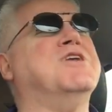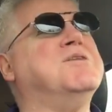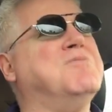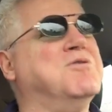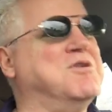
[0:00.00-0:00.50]

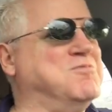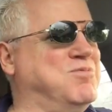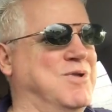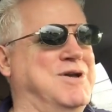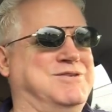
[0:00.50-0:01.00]
automotive
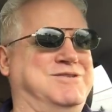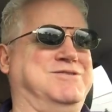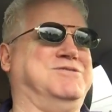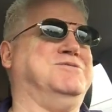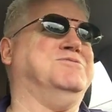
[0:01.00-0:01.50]

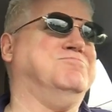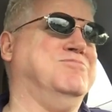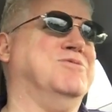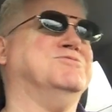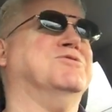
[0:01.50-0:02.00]
places, as well as